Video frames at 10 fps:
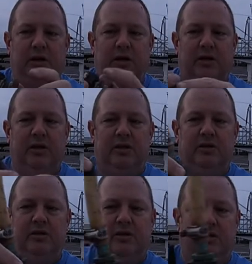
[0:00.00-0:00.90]
And then
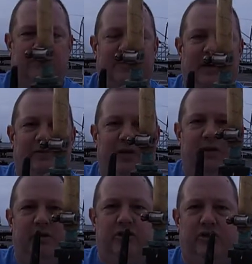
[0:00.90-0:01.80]
this valve
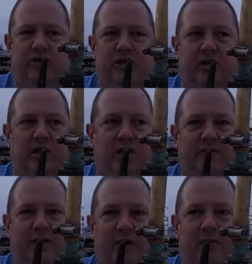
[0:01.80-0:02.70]
here is your Seacock
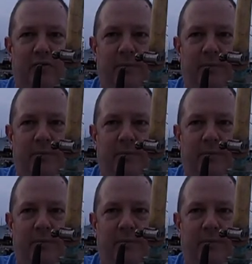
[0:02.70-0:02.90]
valve.